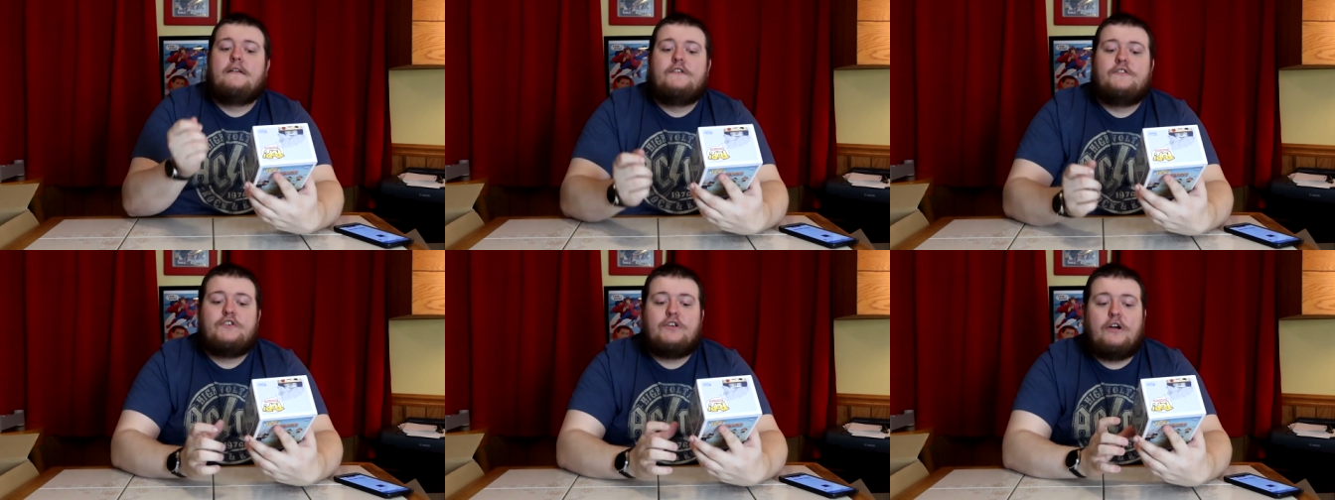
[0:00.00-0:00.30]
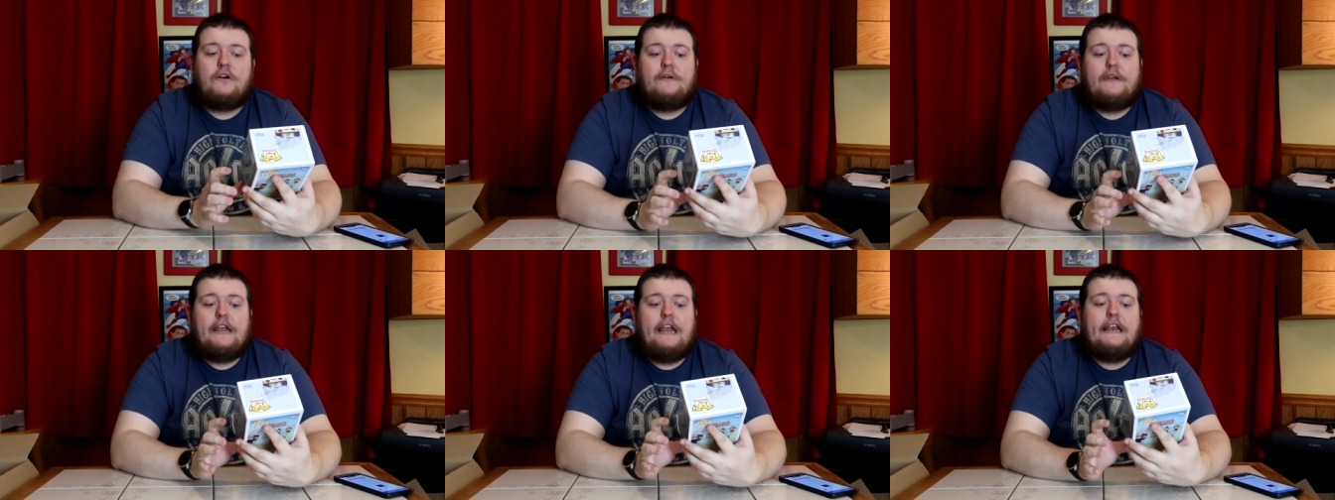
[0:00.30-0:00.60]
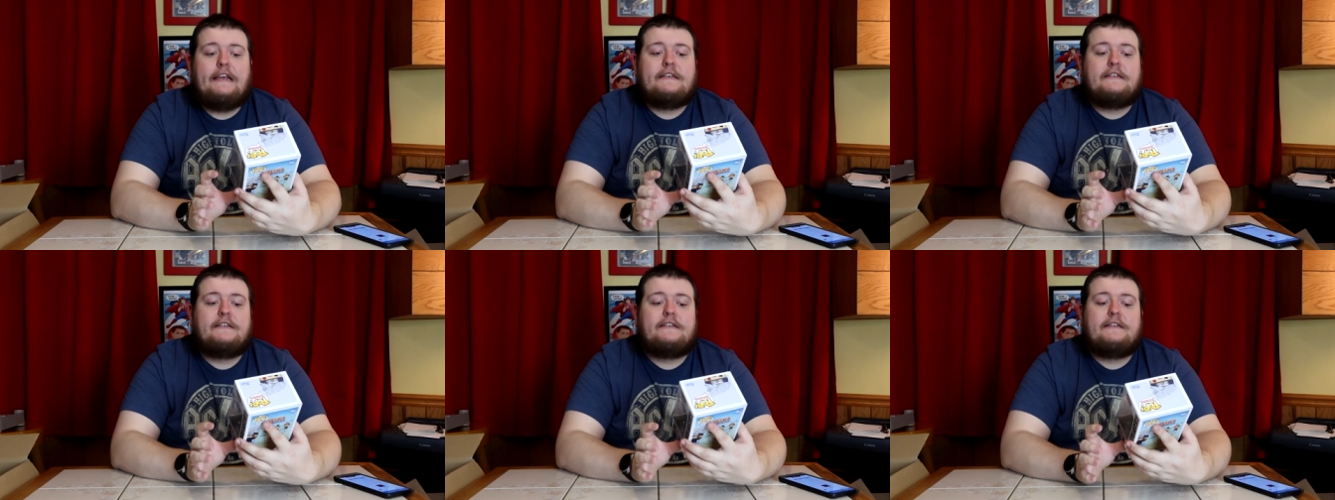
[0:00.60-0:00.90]
So
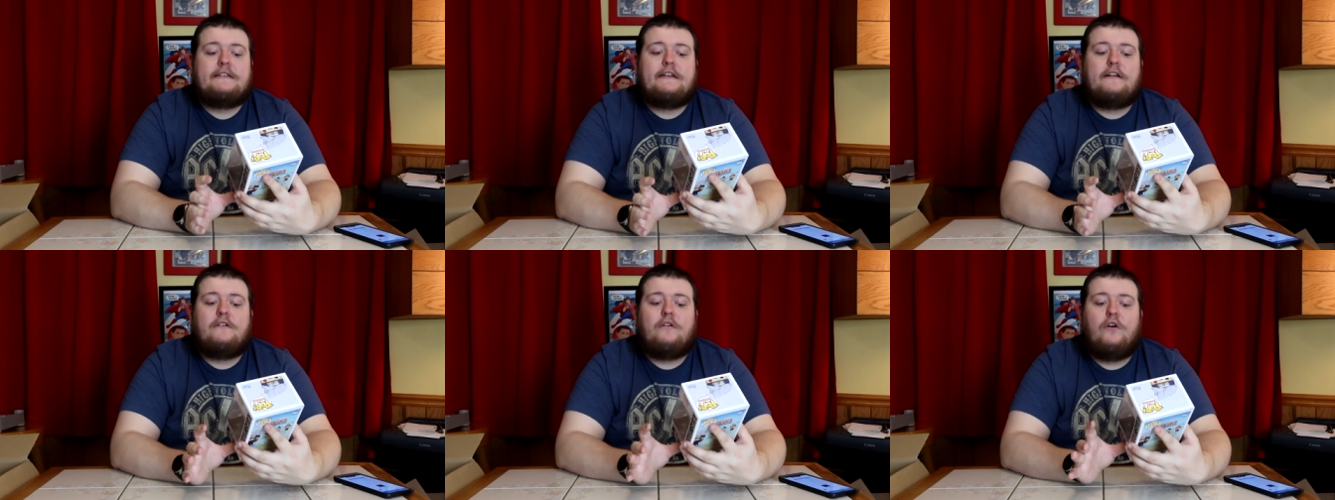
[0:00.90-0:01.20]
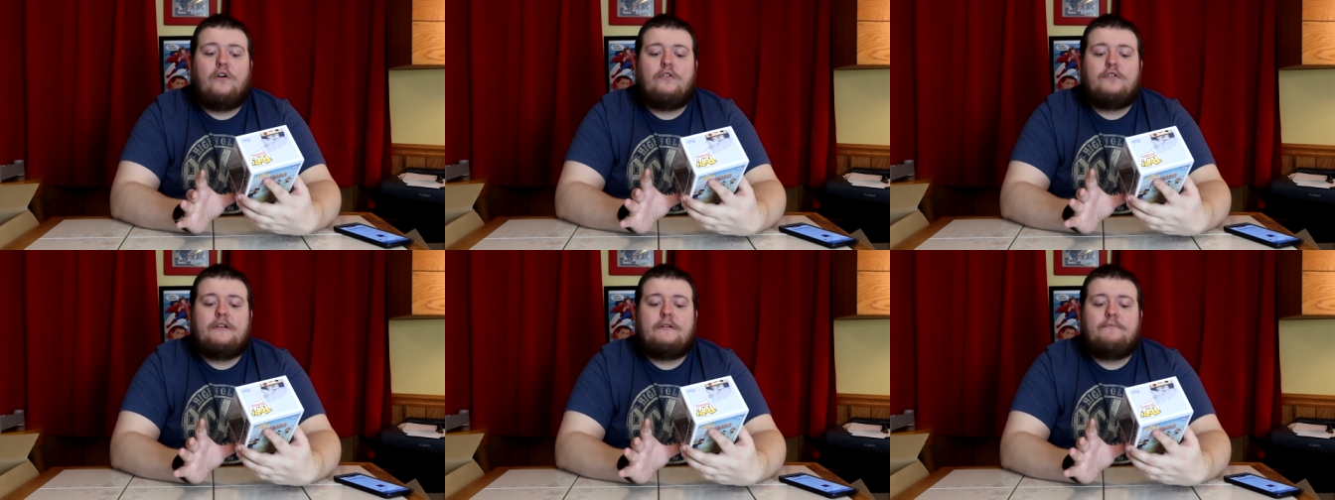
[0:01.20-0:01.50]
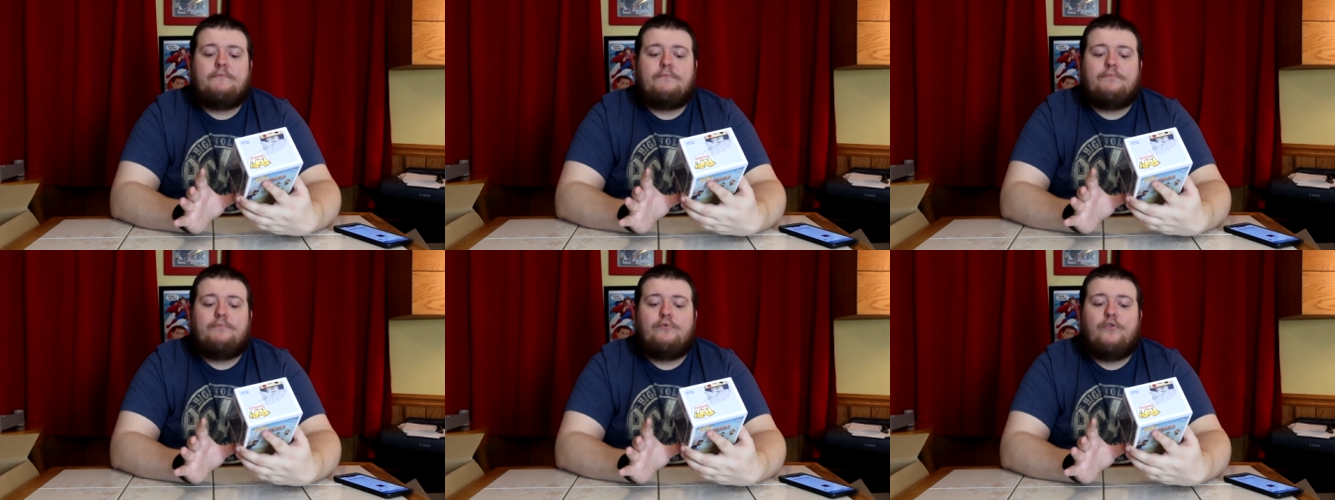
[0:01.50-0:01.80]
he's still
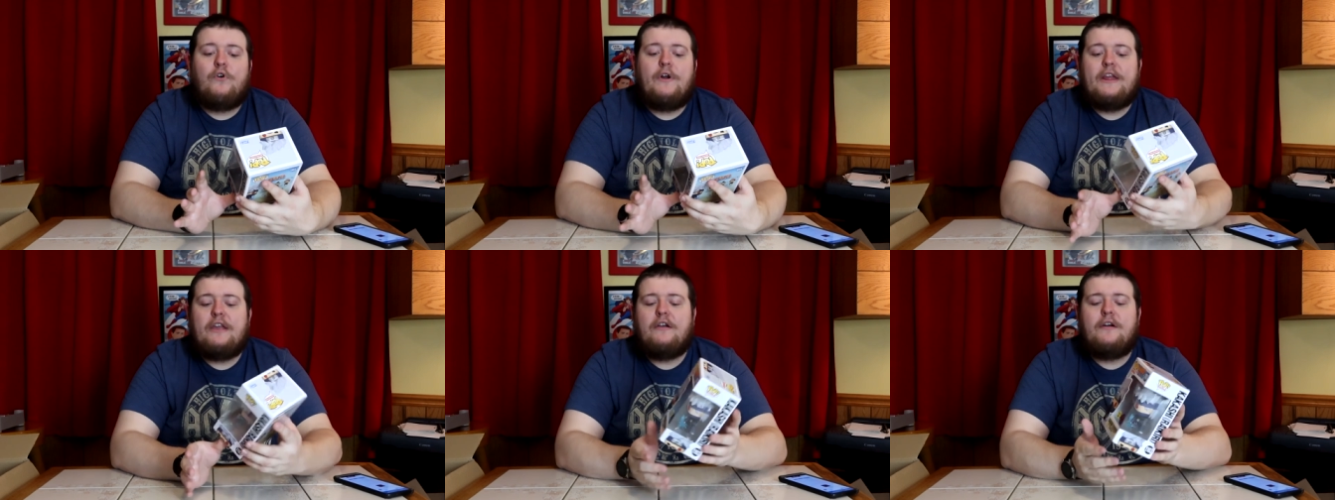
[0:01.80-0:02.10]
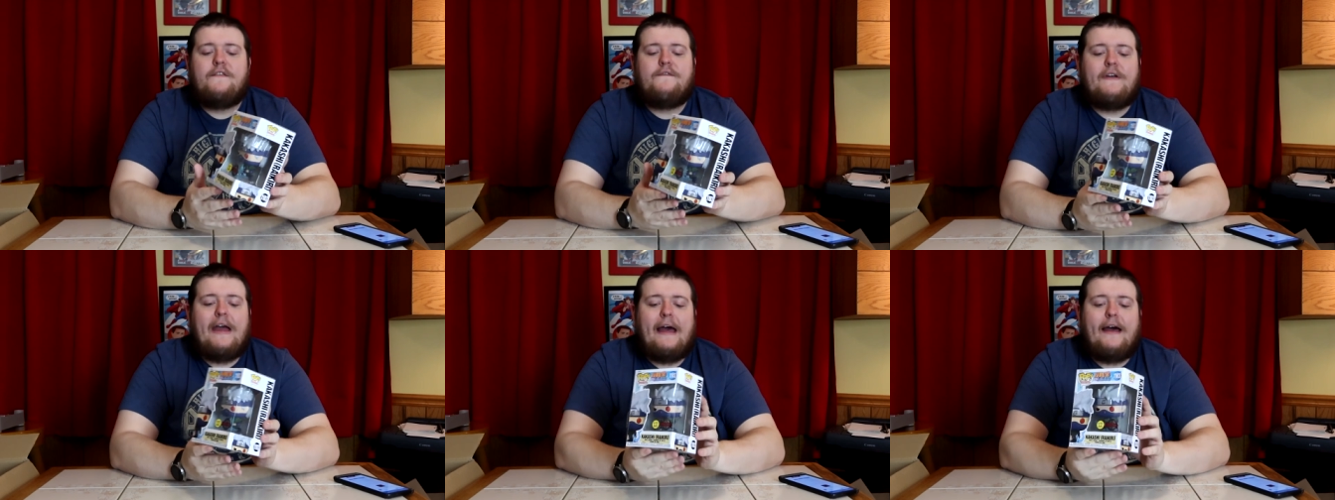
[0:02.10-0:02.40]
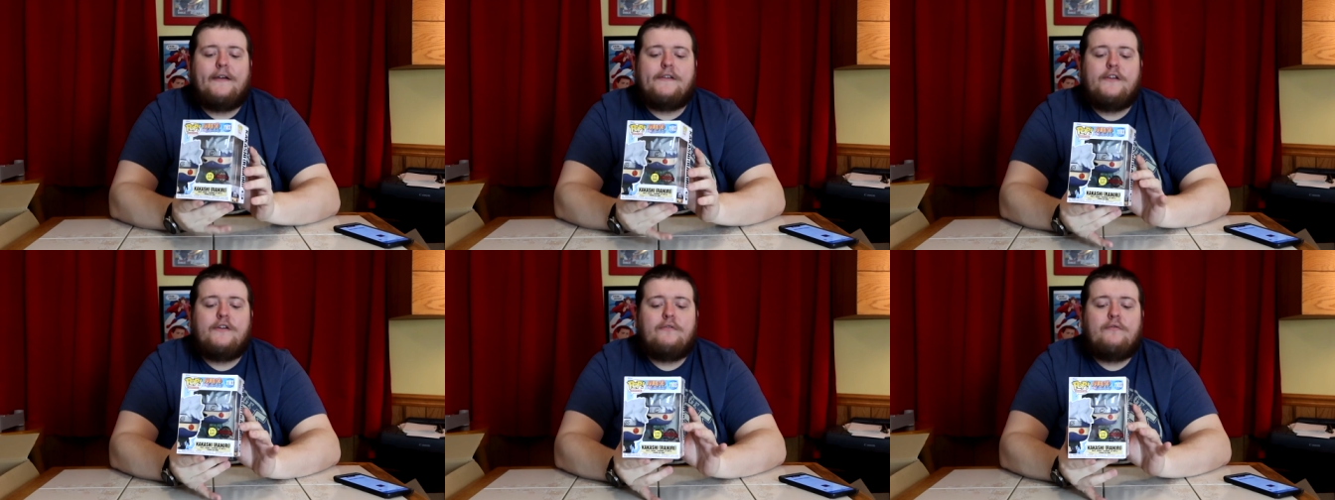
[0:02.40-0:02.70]
holding pretty good
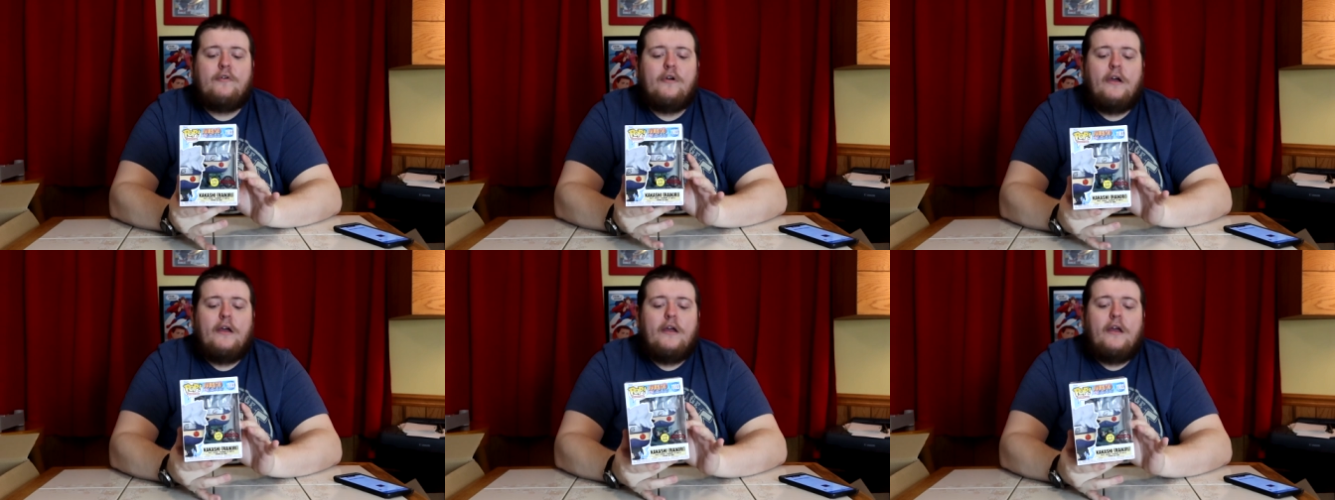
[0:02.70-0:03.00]
value.